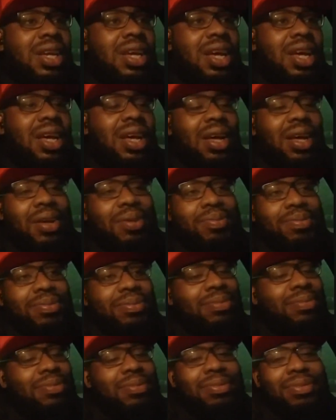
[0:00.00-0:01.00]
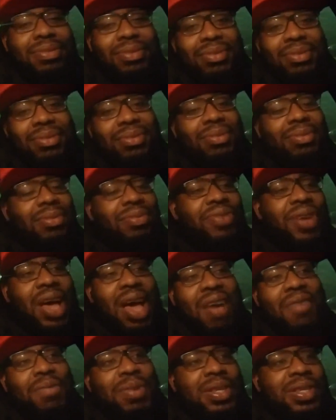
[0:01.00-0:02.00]
Uh, if y'all
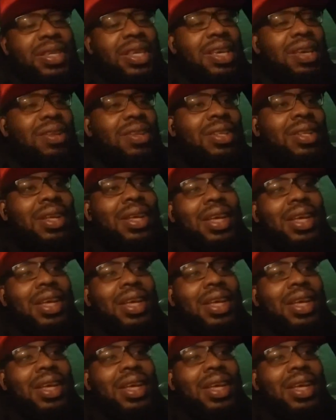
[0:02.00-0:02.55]
haven't been seeing,